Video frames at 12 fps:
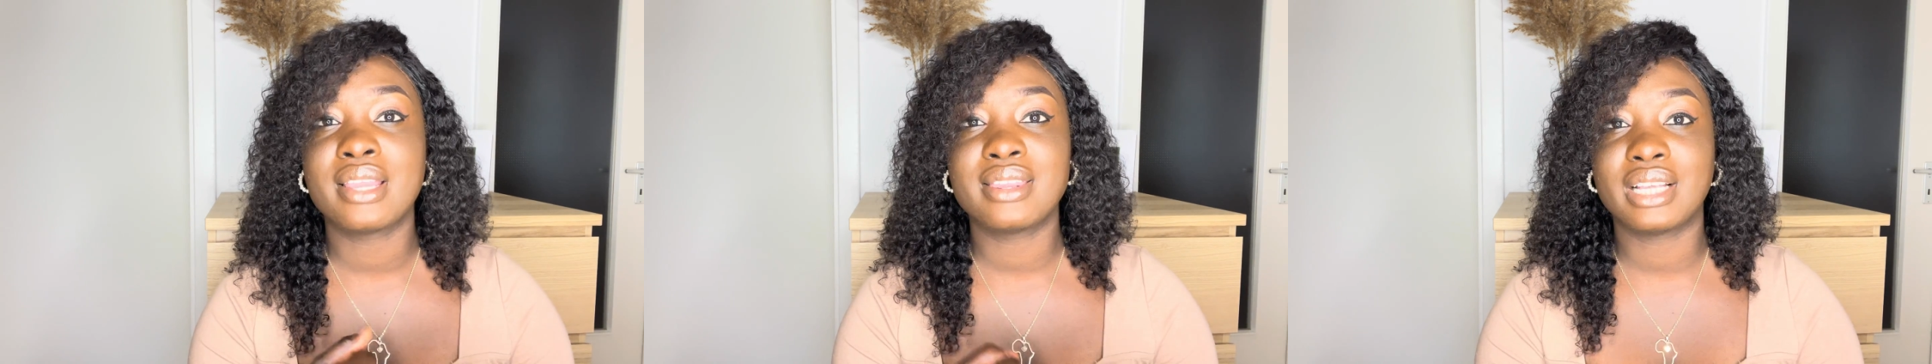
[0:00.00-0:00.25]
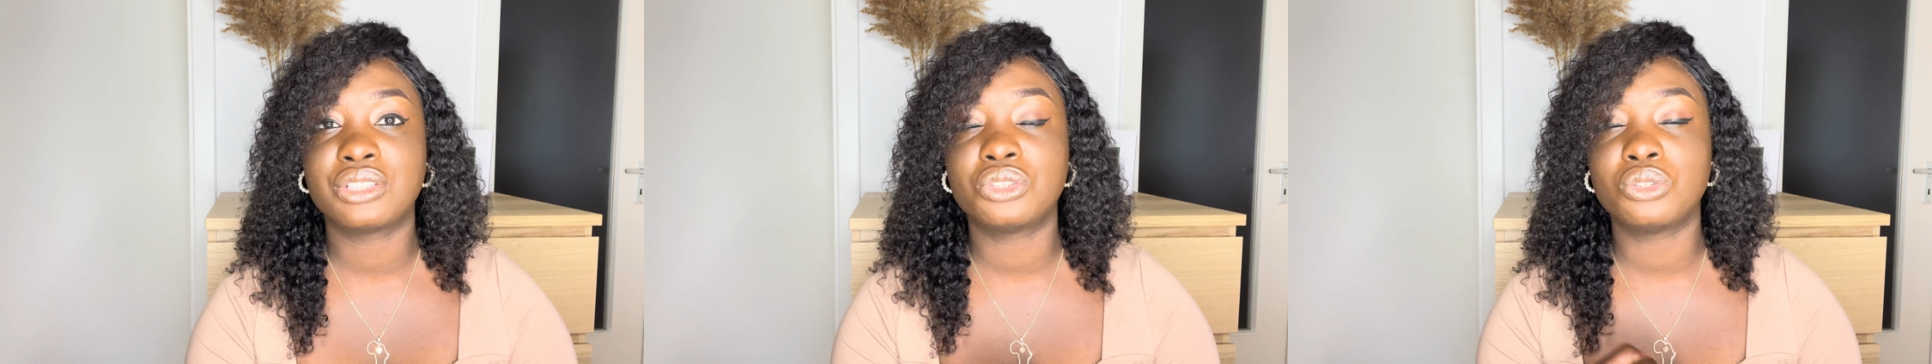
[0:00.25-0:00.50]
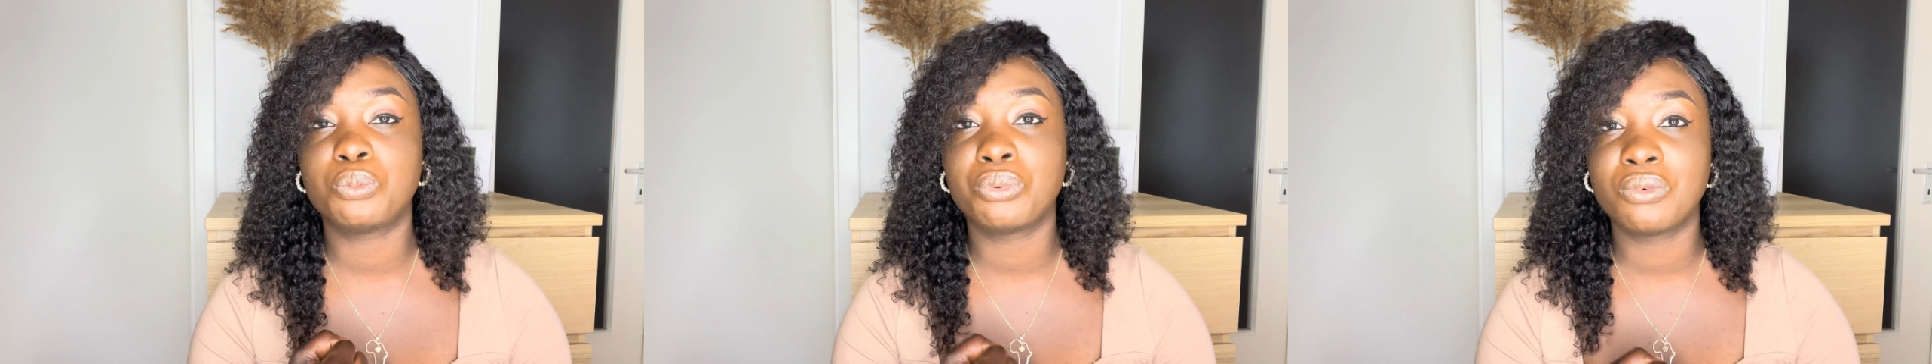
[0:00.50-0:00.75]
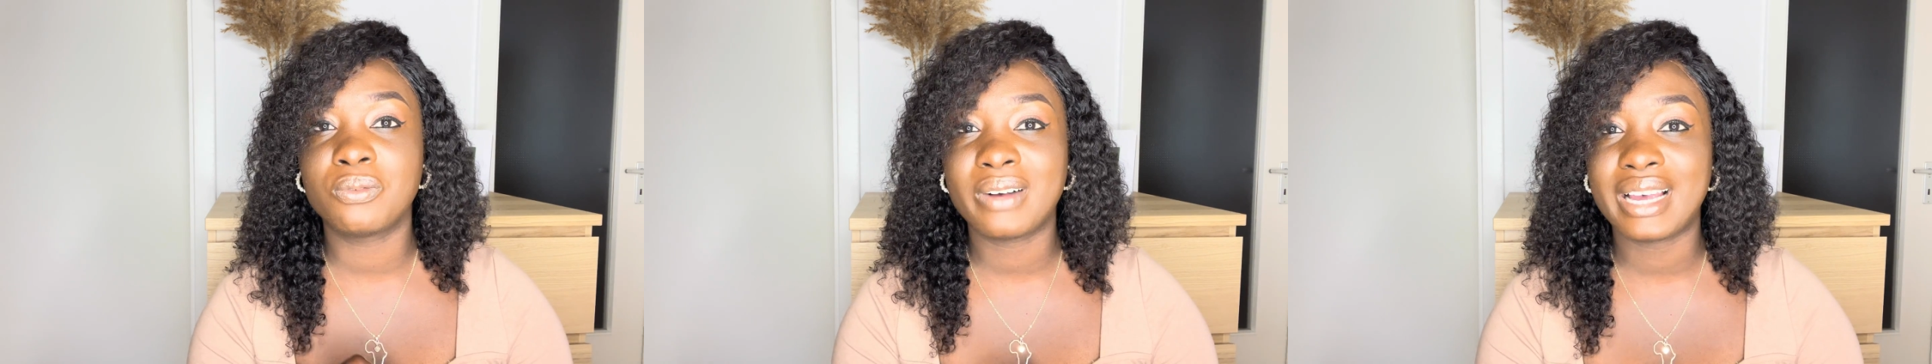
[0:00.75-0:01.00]
that you
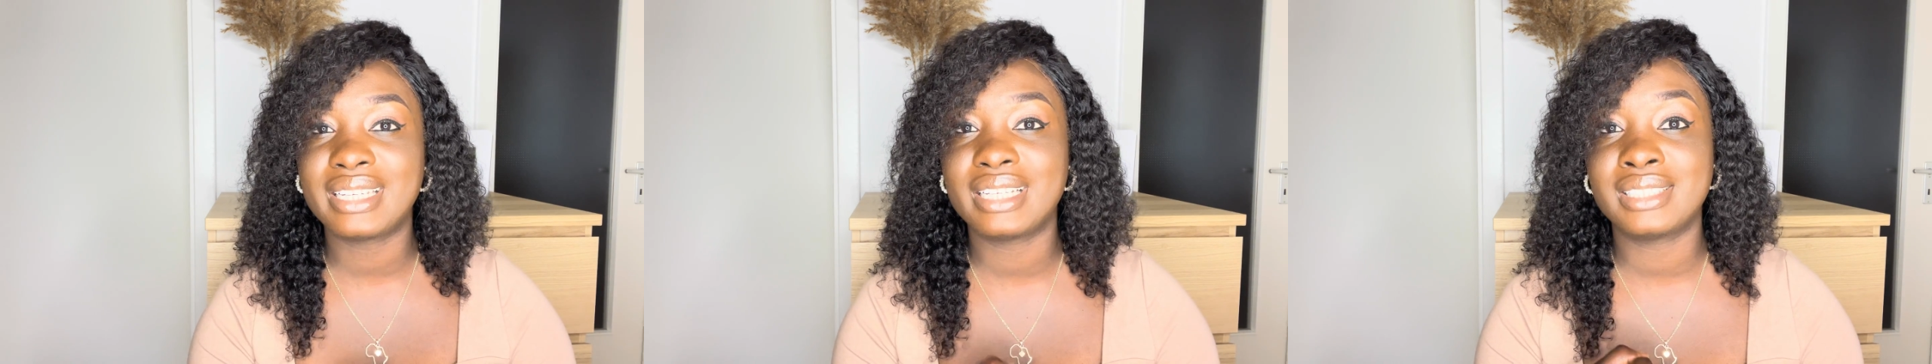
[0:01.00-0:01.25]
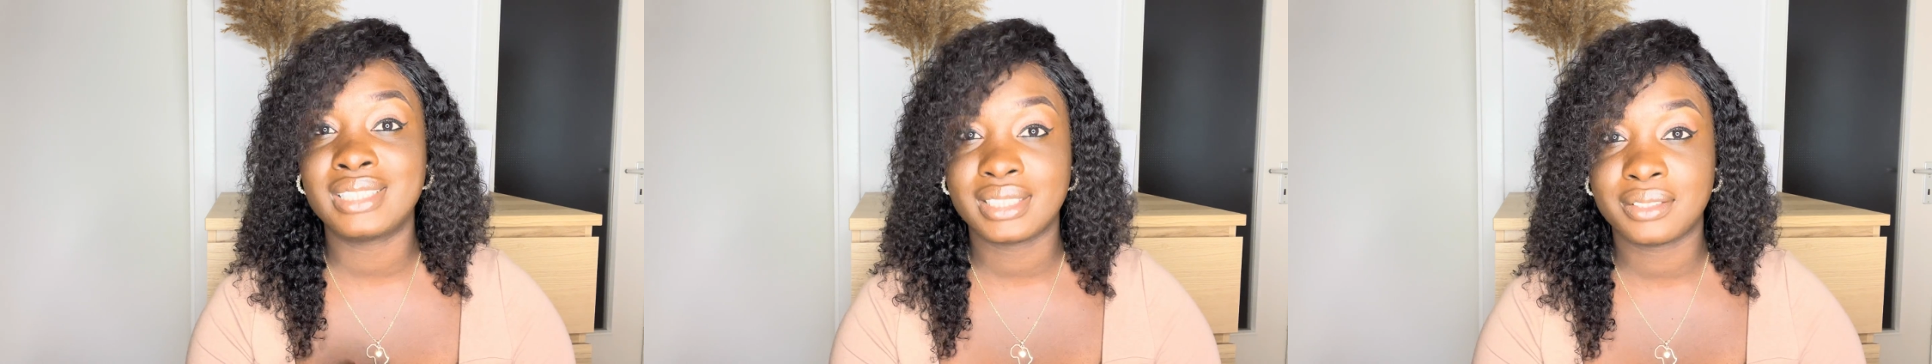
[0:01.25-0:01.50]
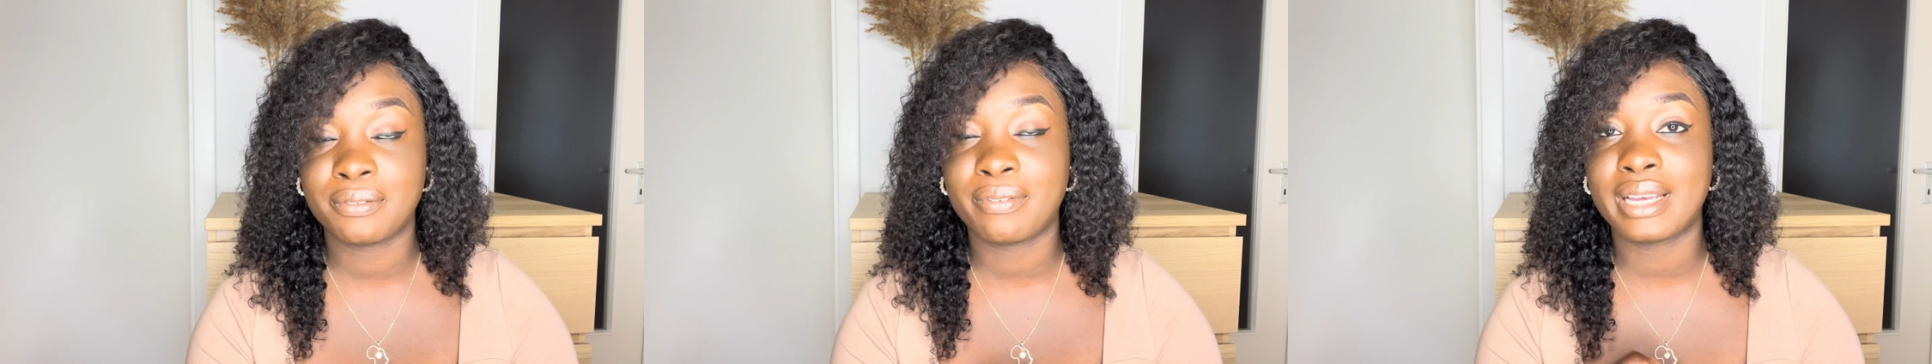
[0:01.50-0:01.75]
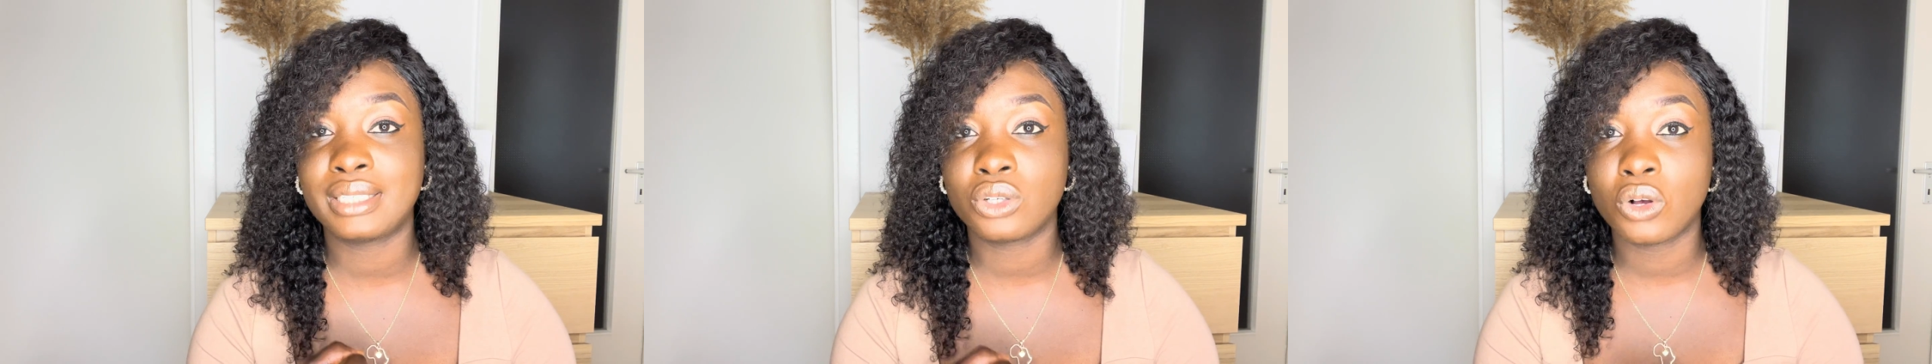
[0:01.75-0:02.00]
provide a certified